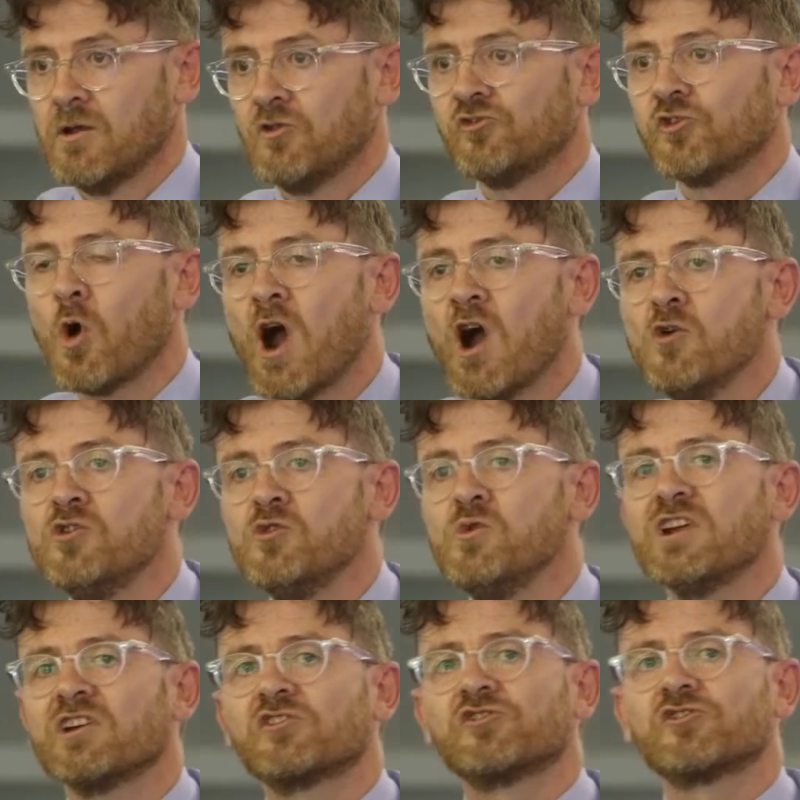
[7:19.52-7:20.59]
So how do
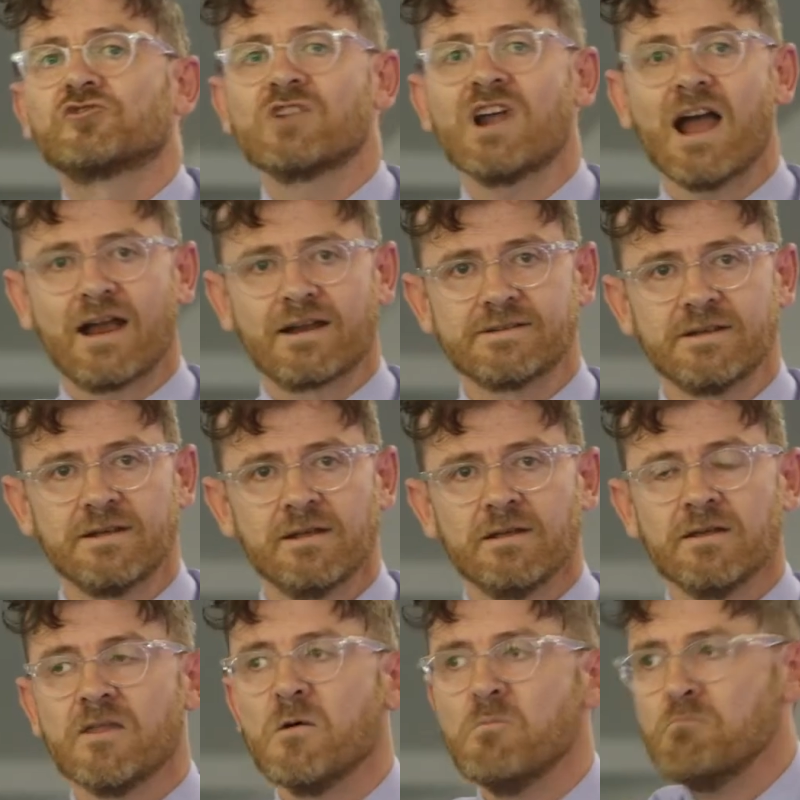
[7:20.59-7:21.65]
we extract
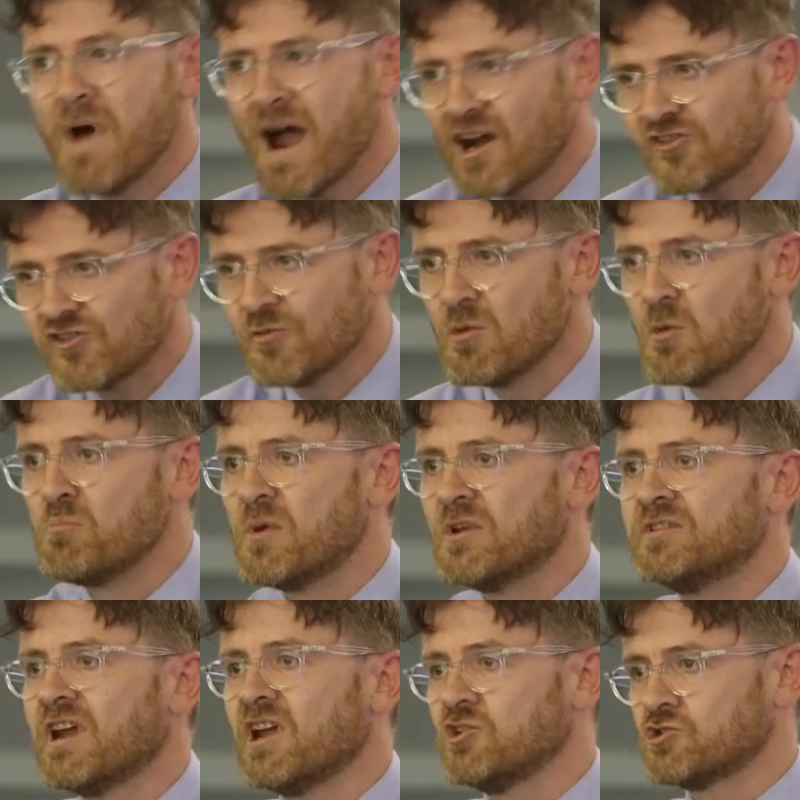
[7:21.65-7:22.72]
the maximum
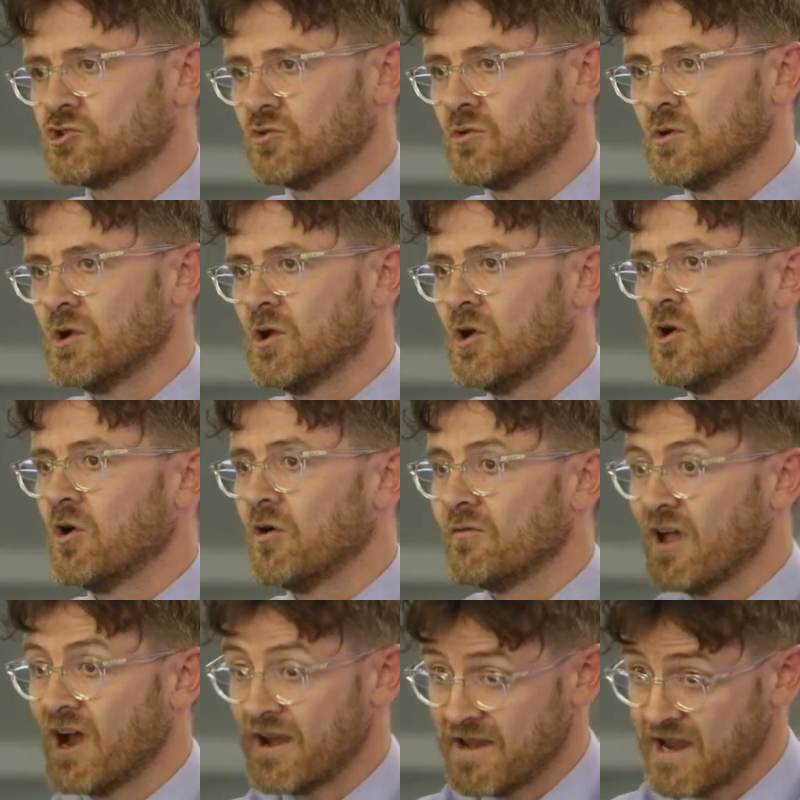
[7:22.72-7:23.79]
potential of
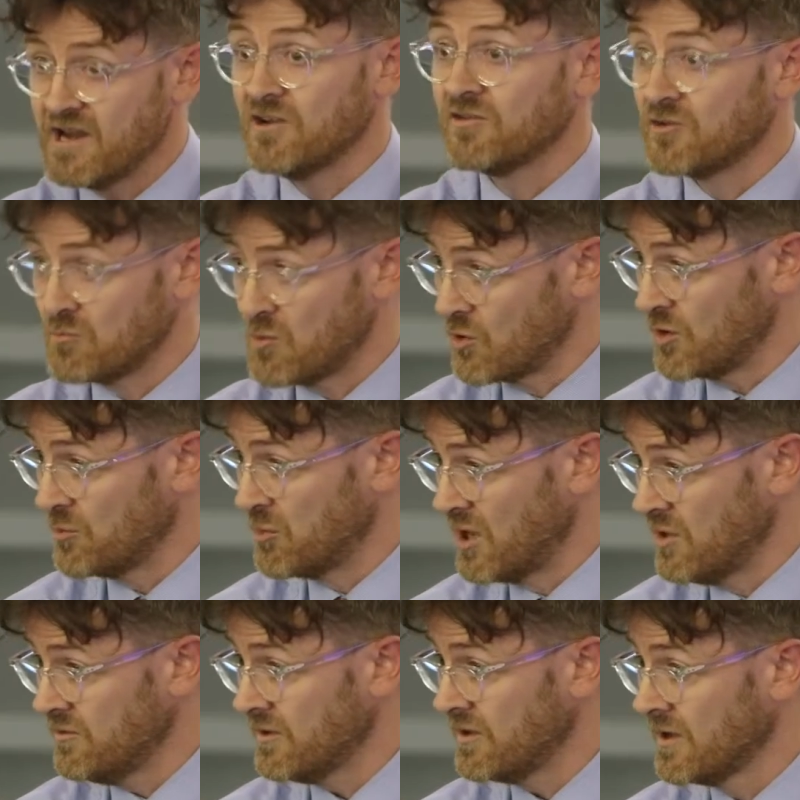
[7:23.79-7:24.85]
that £900 million
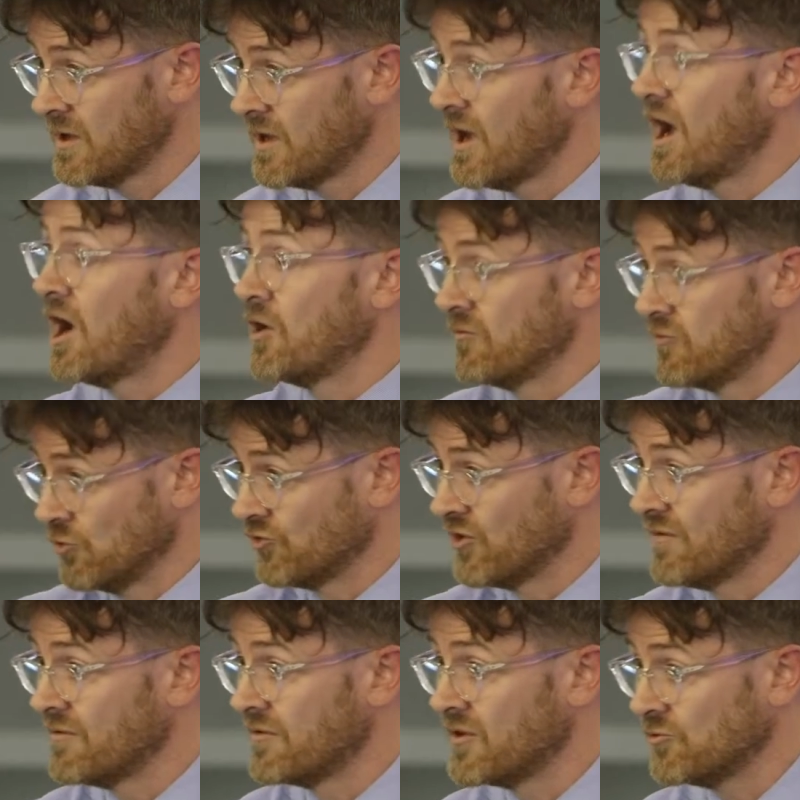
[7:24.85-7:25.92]
and of those
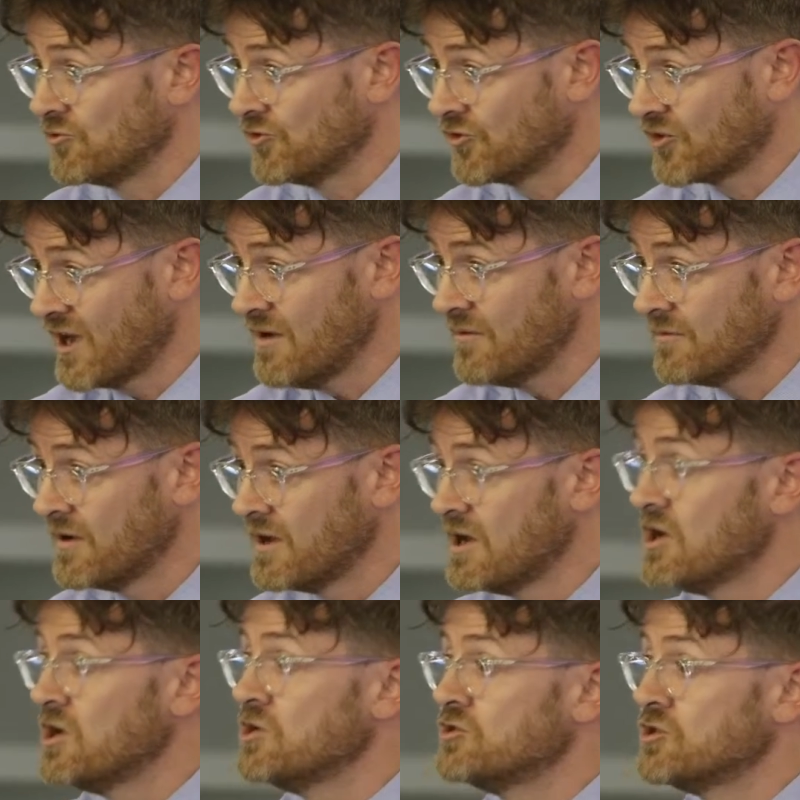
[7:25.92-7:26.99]
11,000 staff
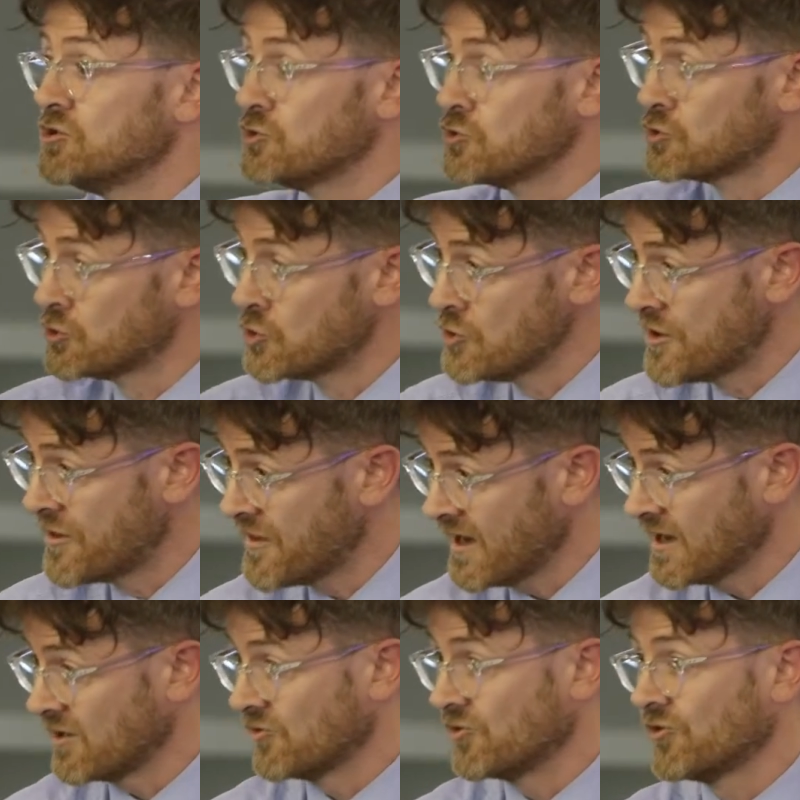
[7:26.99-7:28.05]
to do good
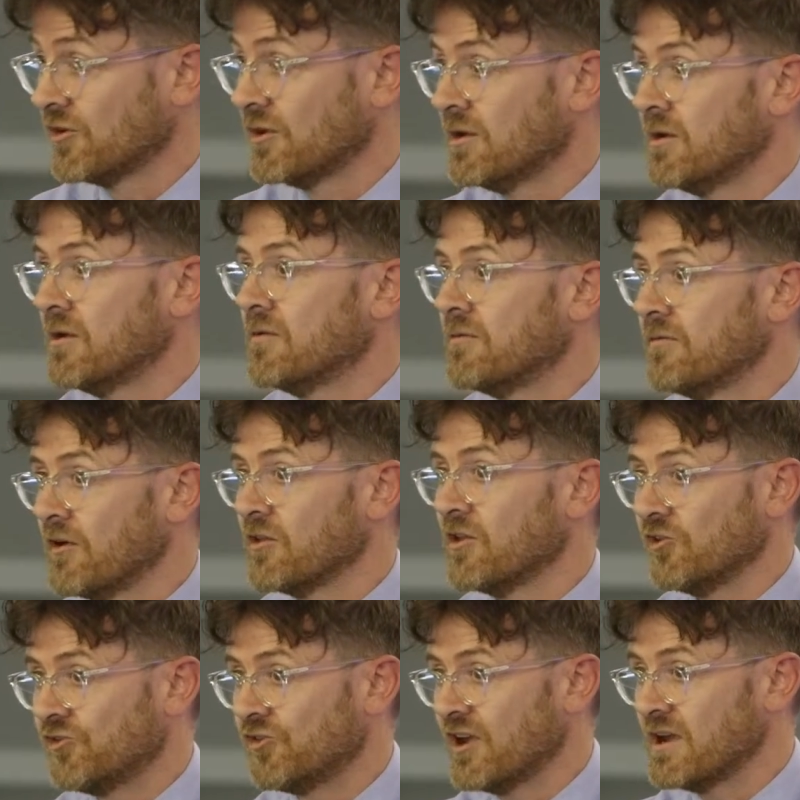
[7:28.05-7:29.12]
things for
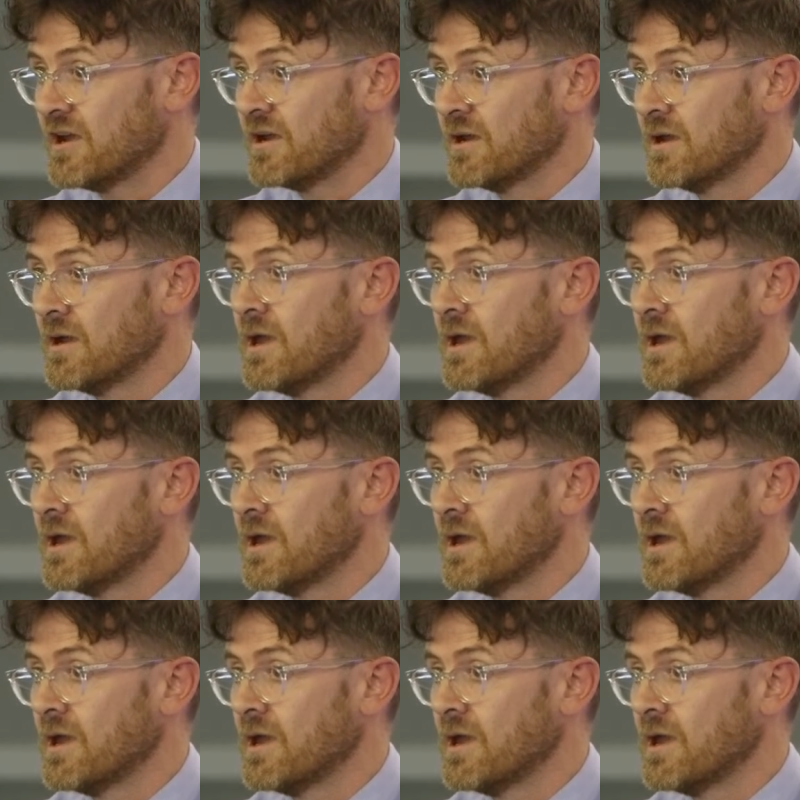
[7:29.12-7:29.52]
this city?